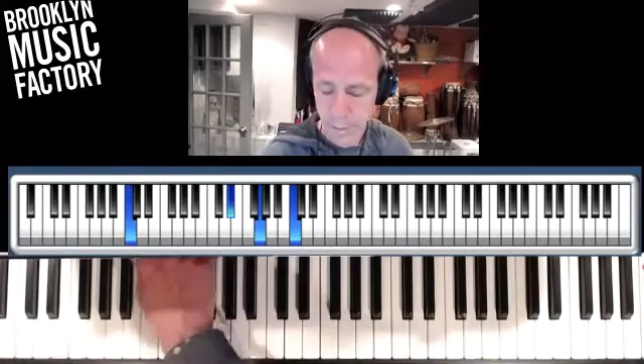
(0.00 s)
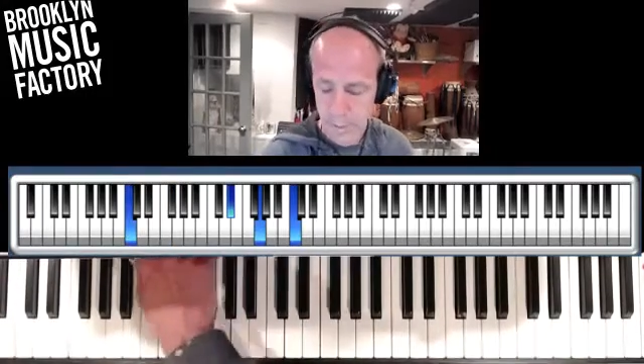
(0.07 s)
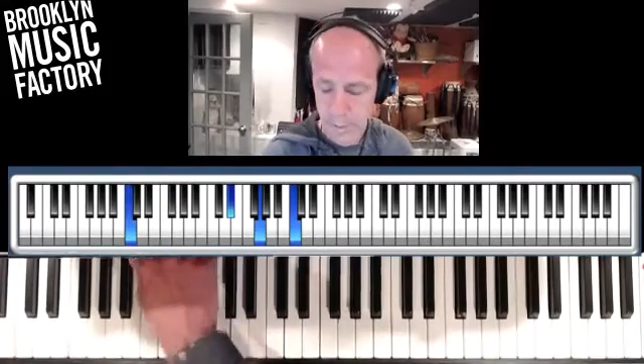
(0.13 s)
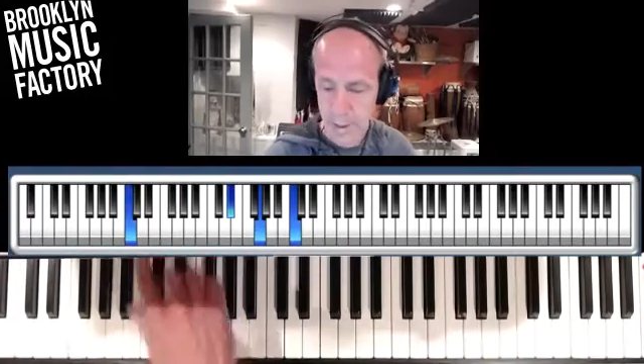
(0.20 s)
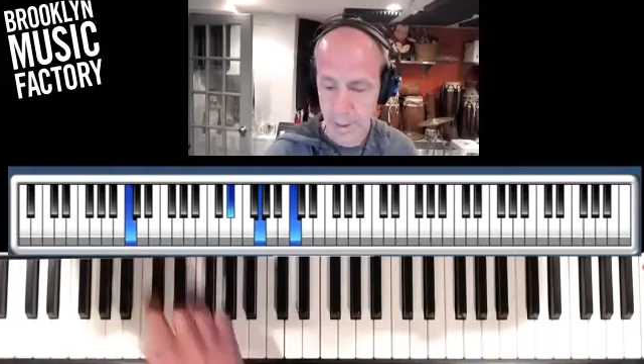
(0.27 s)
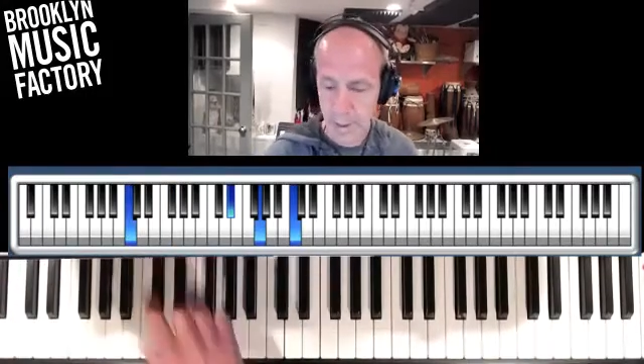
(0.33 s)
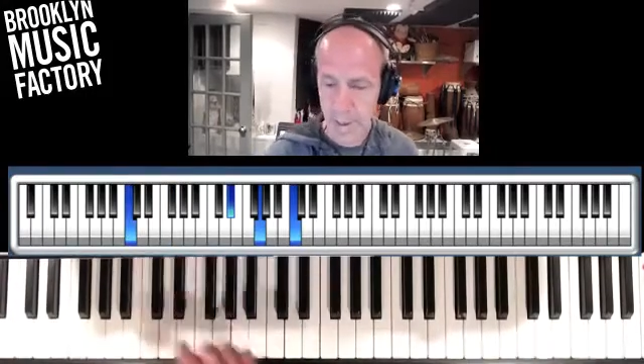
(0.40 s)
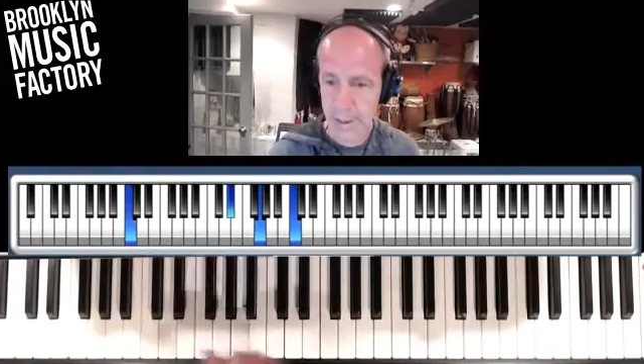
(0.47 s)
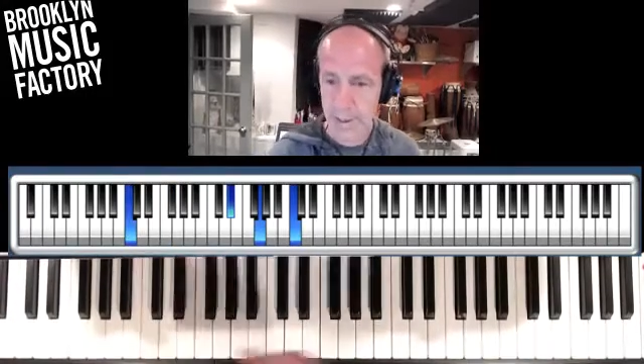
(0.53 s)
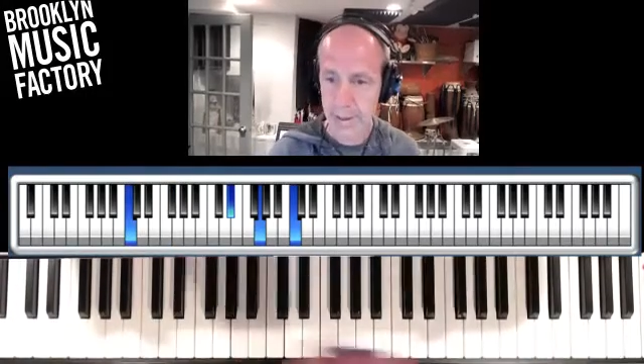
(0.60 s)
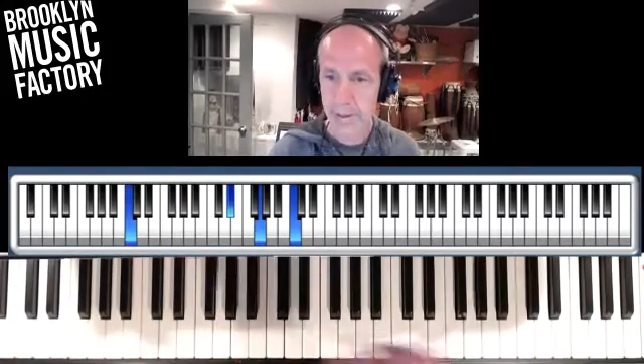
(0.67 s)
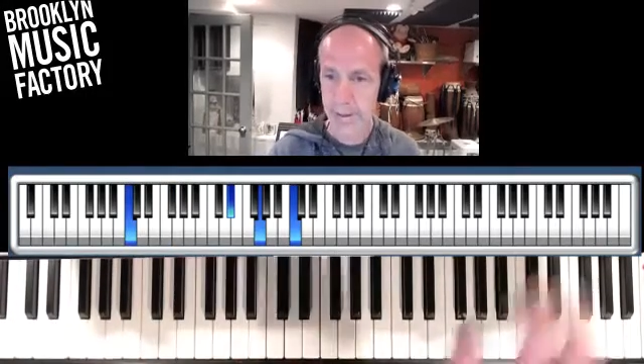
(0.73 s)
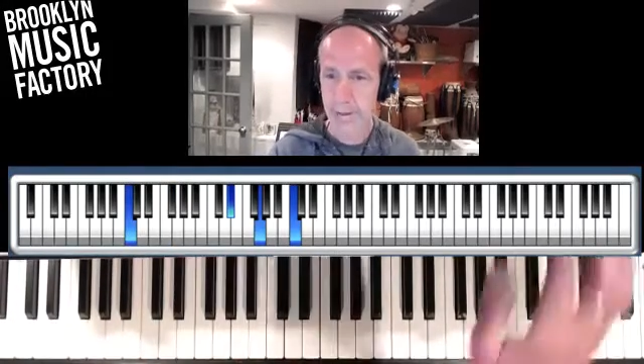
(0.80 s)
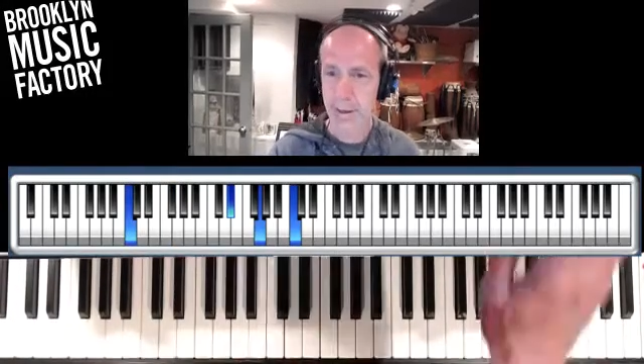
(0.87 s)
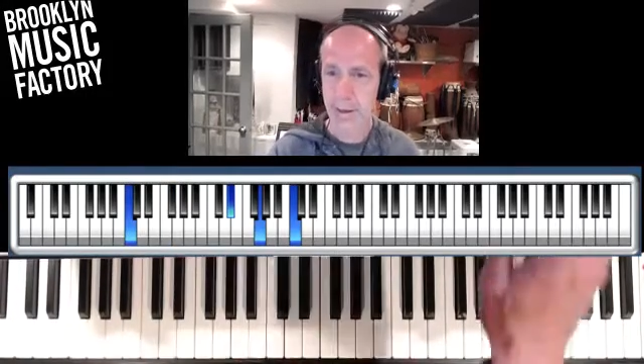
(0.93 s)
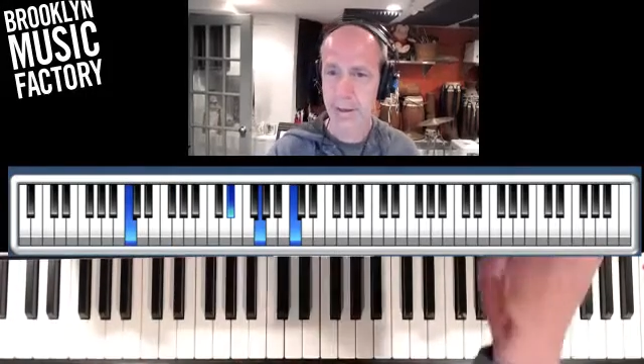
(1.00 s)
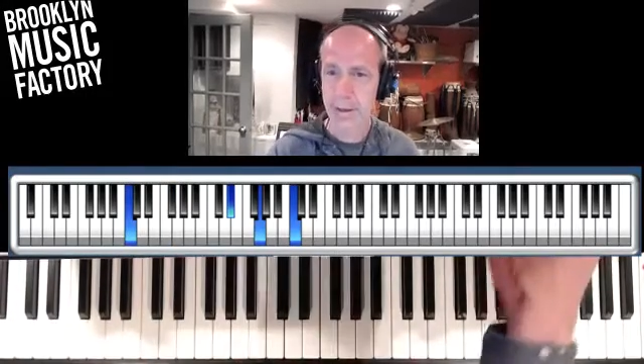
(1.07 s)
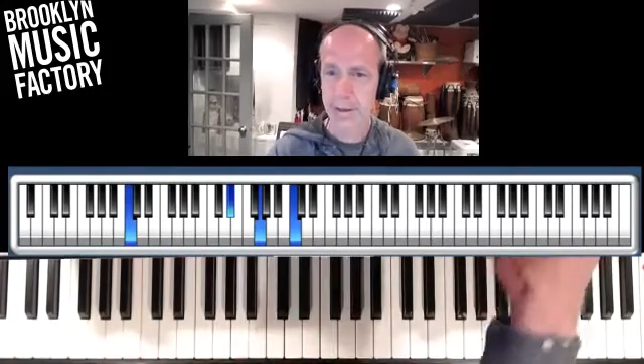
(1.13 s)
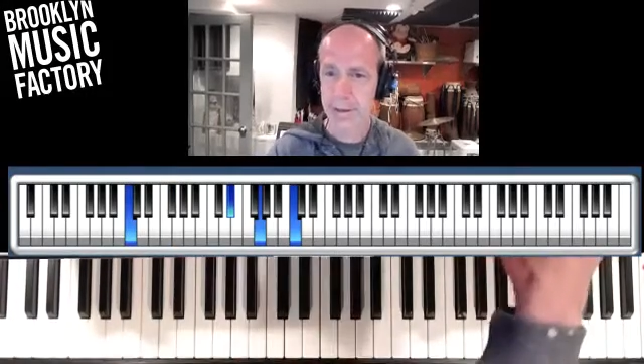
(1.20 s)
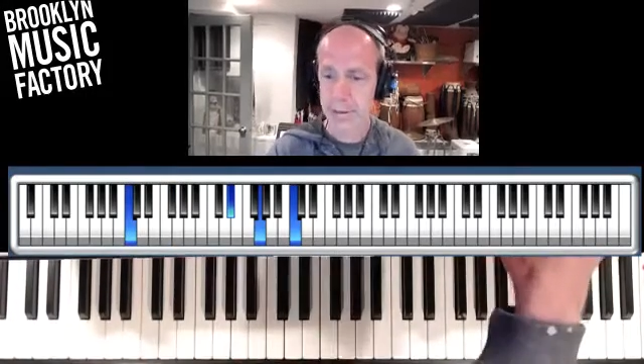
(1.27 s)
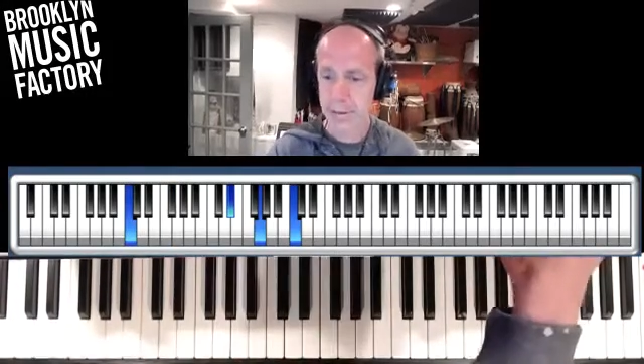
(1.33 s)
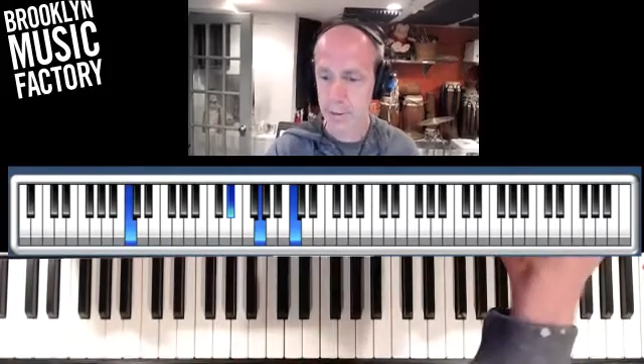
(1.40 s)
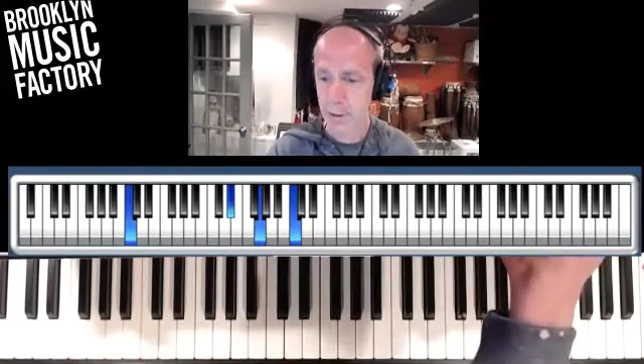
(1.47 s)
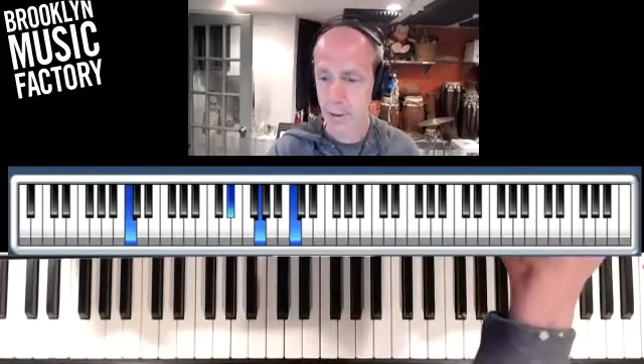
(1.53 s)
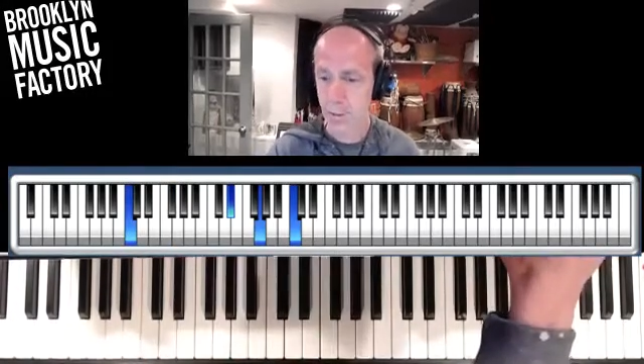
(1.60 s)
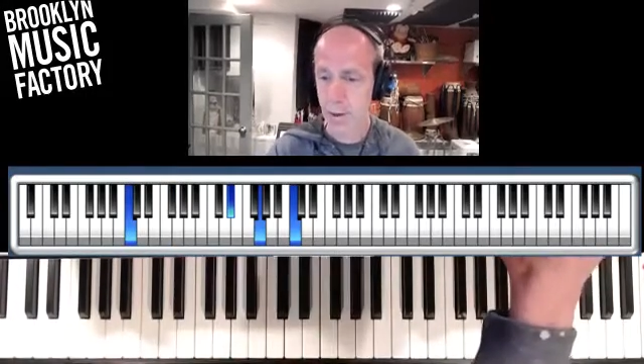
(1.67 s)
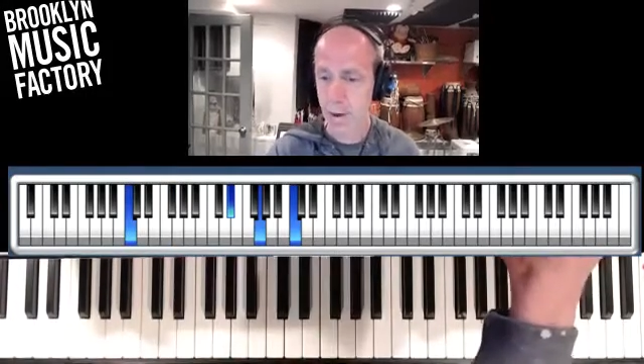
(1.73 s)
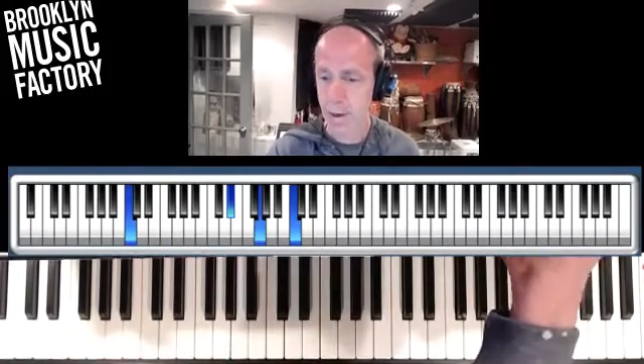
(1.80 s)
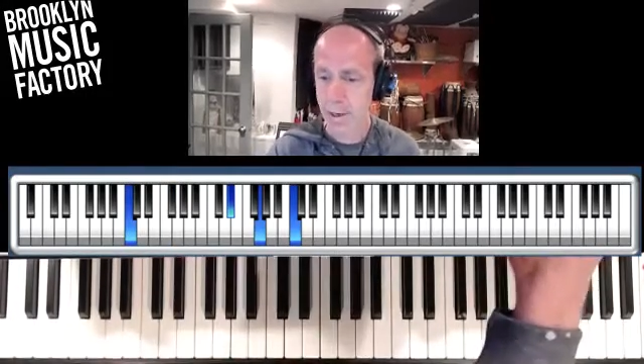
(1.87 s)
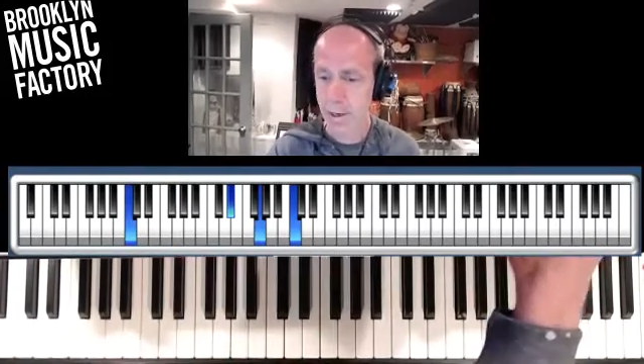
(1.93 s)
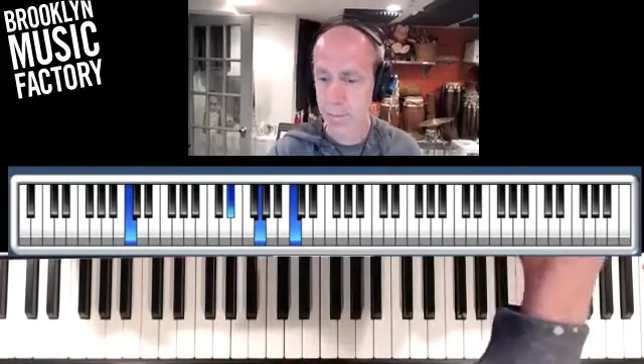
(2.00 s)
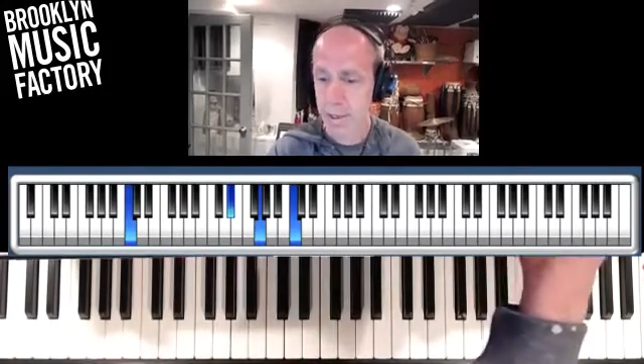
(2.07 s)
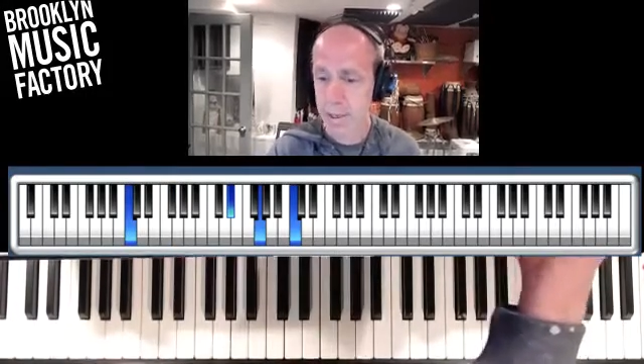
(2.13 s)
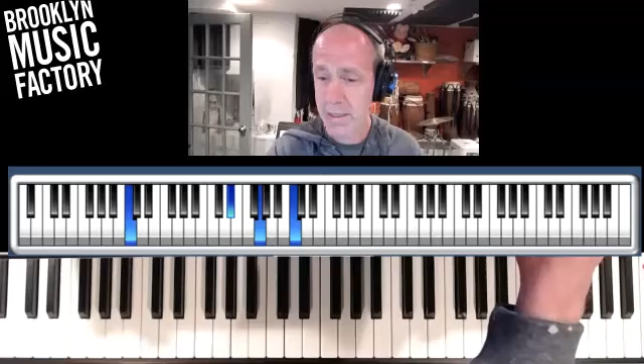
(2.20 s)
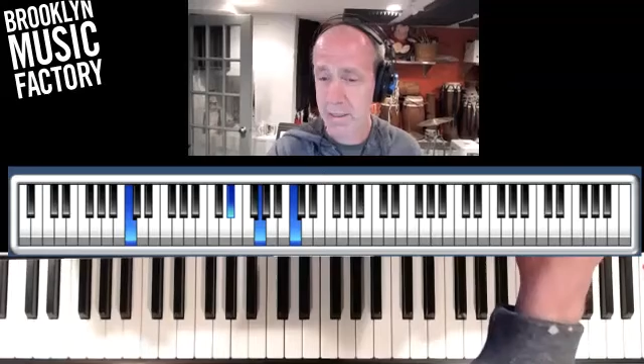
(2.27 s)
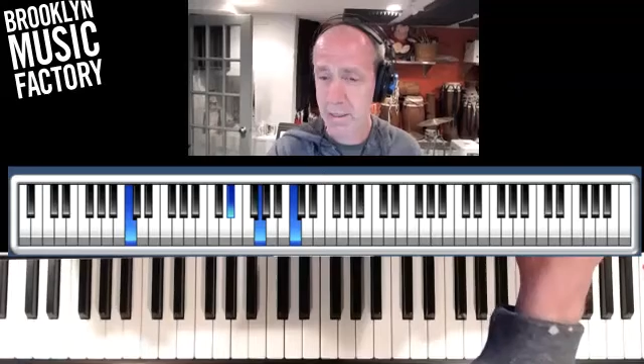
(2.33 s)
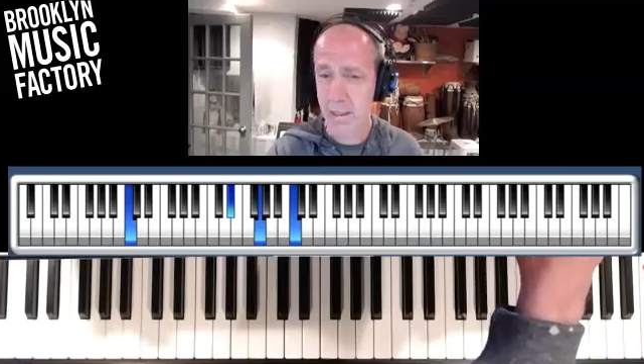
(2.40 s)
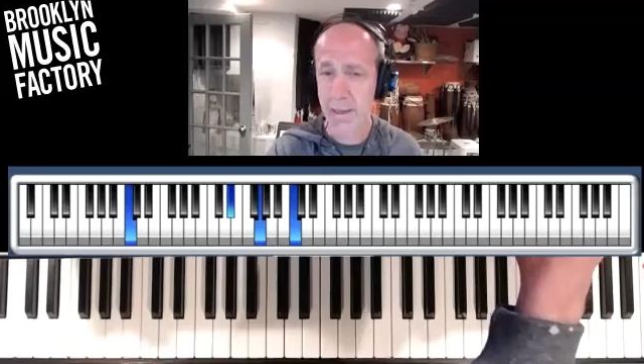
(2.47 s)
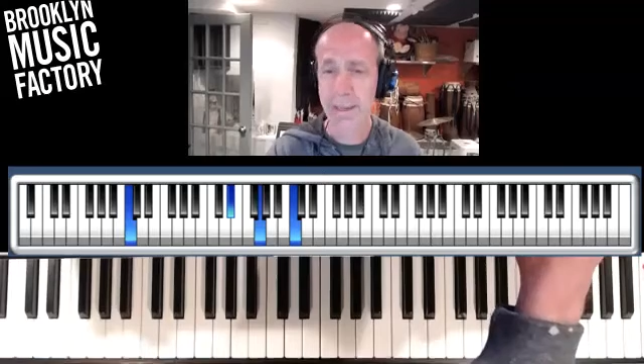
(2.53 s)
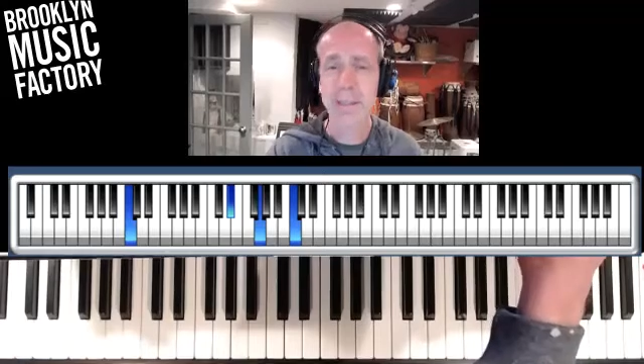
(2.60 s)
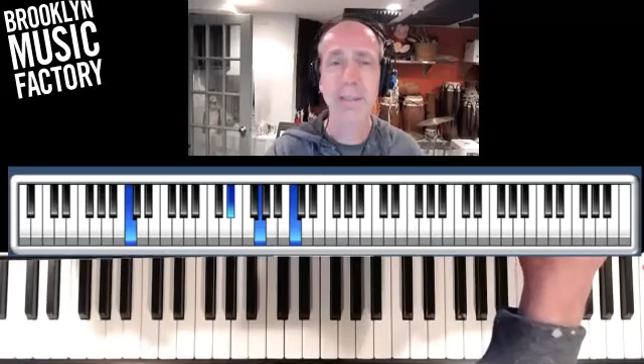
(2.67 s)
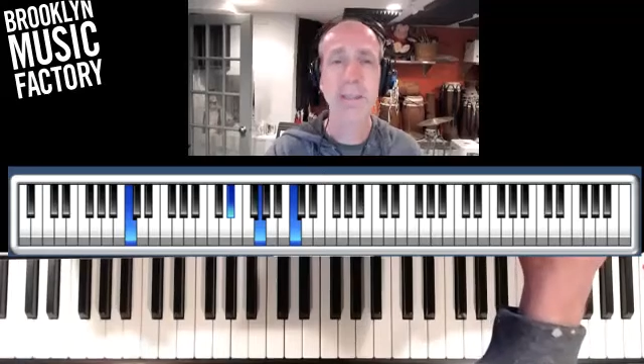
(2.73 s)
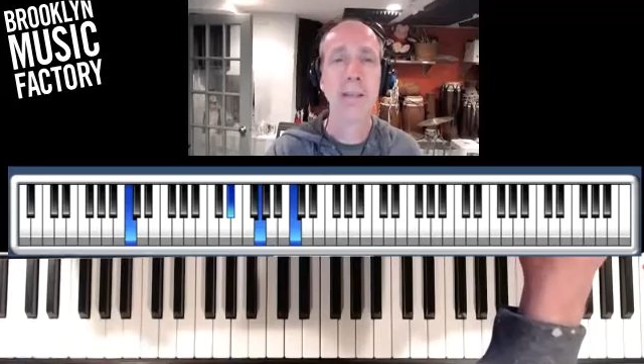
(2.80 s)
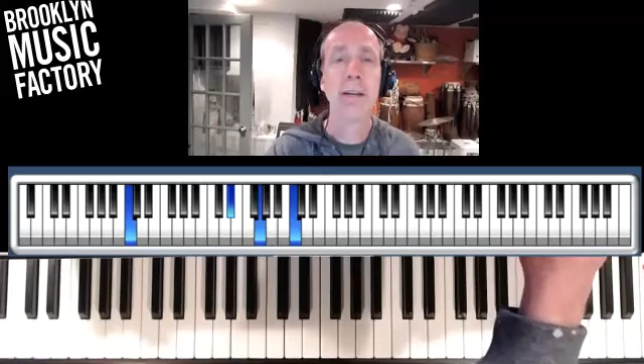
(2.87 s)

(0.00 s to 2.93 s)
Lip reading: Got it. There it is. So walking bass lines.